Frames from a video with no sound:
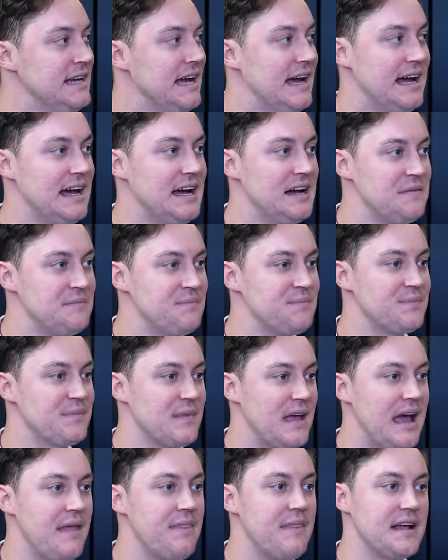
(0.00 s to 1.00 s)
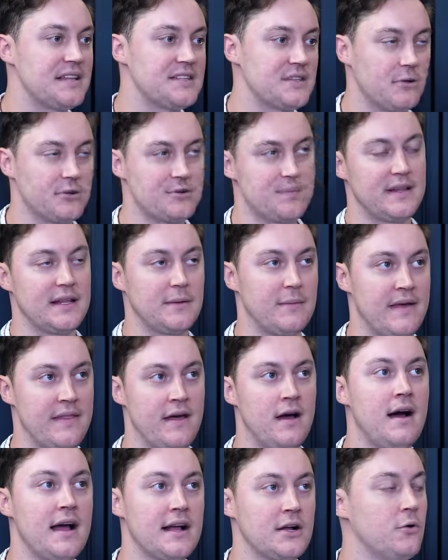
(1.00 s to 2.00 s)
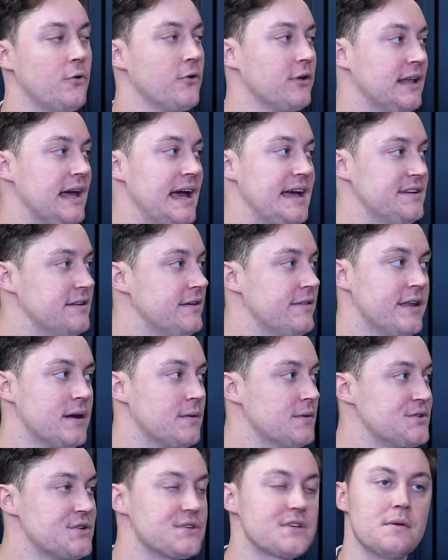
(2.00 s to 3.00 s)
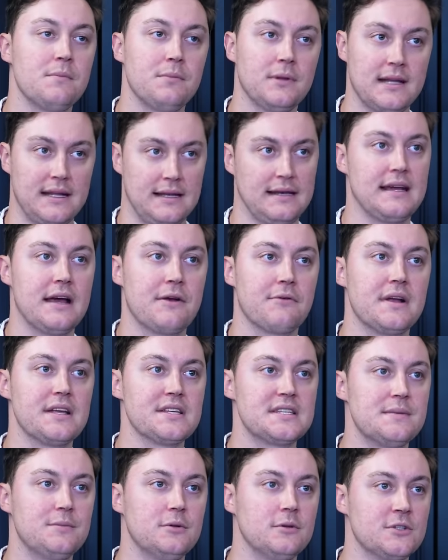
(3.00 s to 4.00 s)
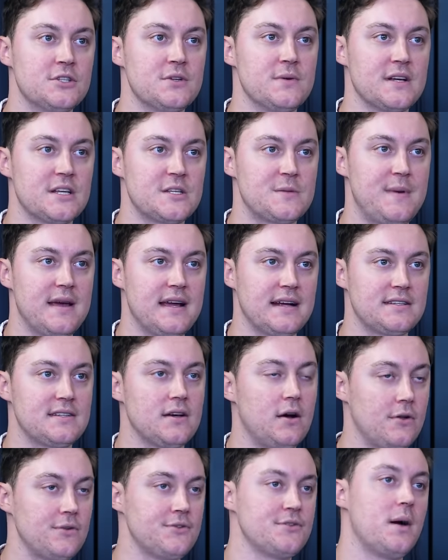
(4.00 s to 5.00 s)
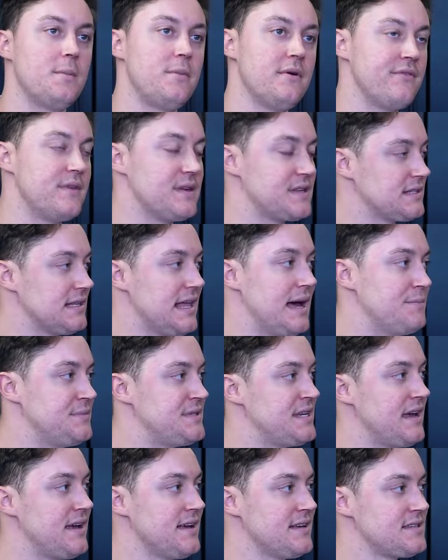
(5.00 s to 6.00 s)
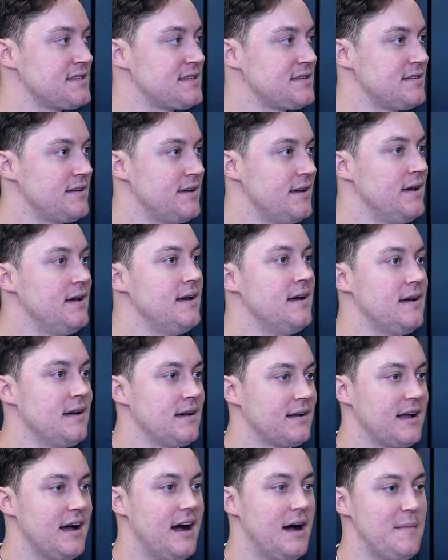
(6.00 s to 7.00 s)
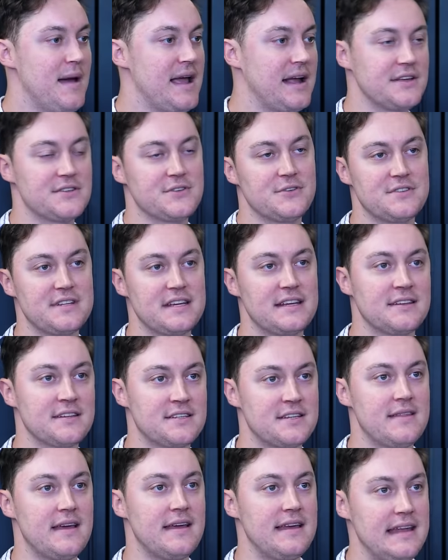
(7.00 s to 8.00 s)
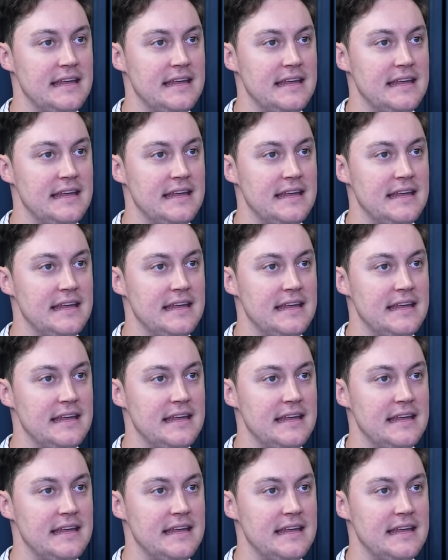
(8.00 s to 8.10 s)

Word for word: Um, and that's ultimately where the High Court landed, that it was just completely unreasonable to expect, on top of this lab test, car makers or dealers to then